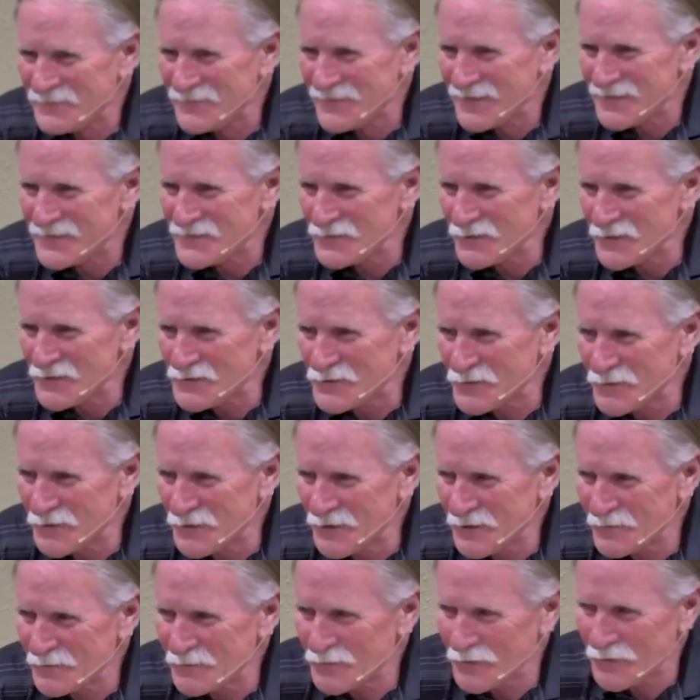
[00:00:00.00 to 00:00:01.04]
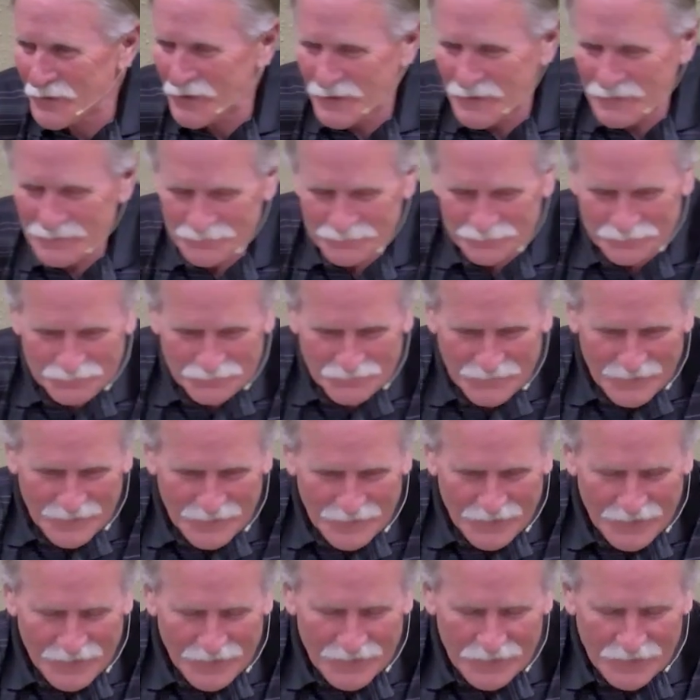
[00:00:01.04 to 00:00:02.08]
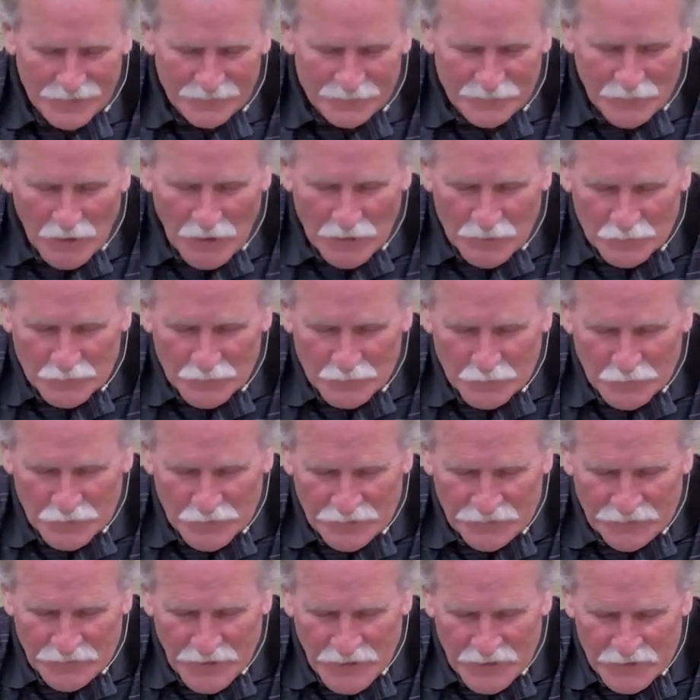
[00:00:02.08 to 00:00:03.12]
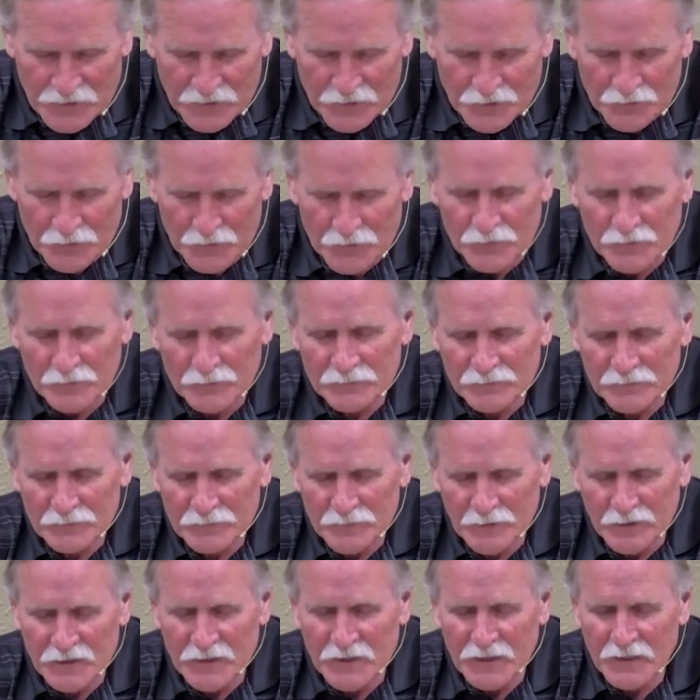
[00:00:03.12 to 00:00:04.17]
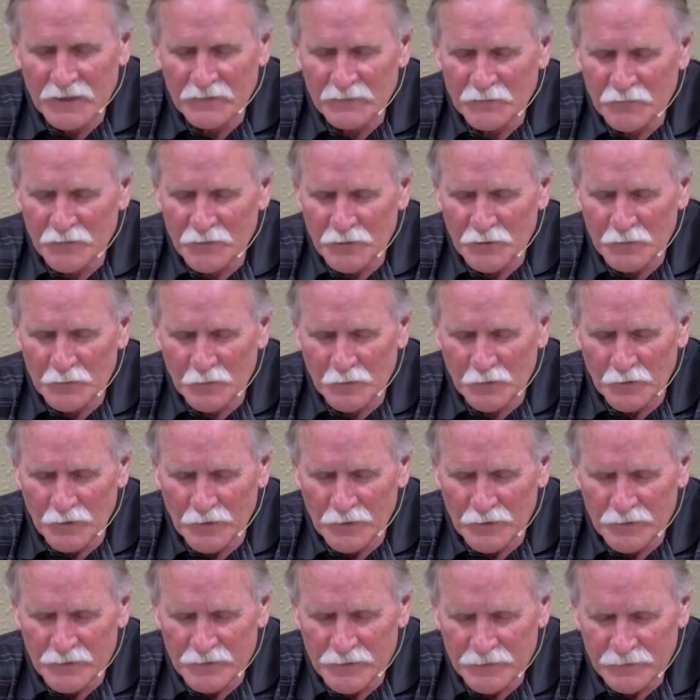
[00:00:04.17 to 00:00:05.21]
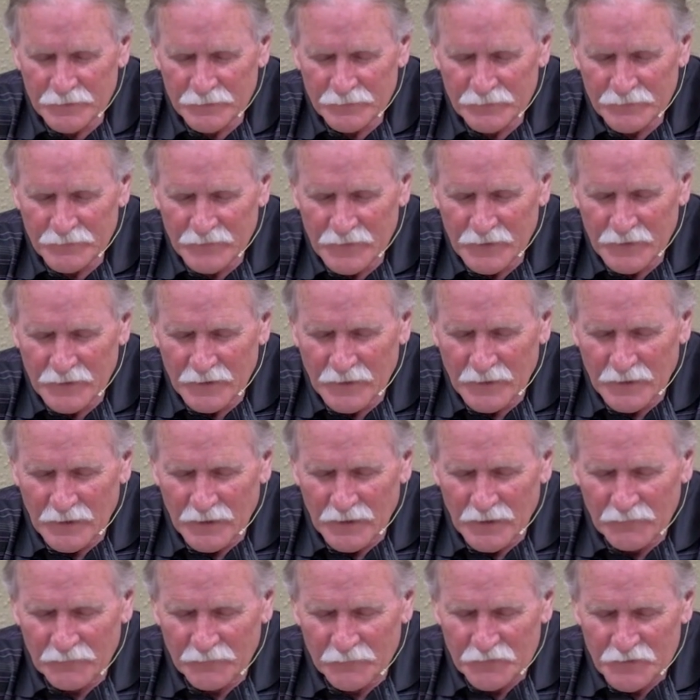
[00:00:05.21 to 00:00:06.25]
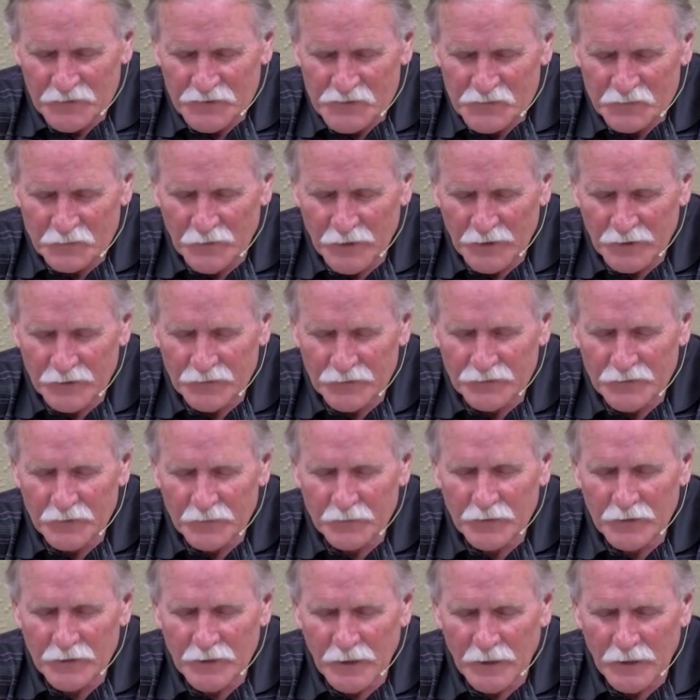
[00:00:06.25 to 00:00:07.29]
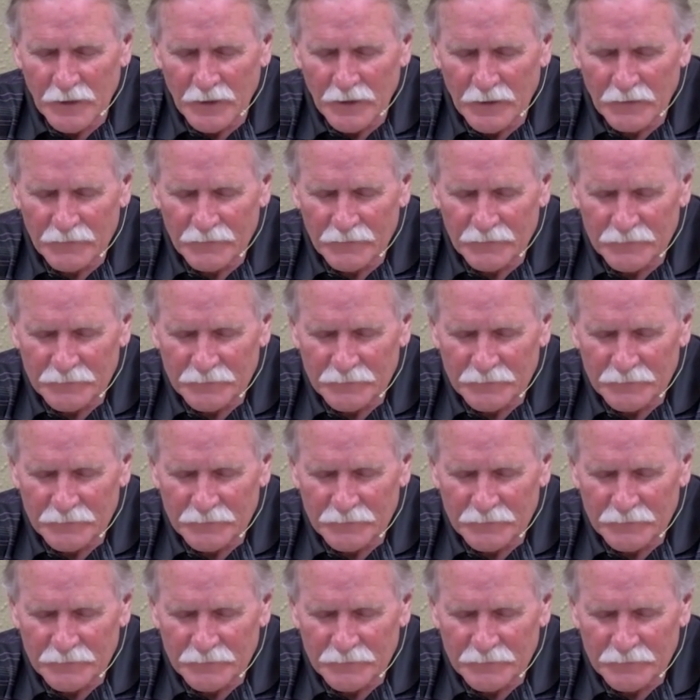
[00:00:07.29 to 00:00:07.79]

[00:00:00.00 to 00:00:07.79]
So let's go ahead and pray. Father, we want to thank you again for your word, for this record that we have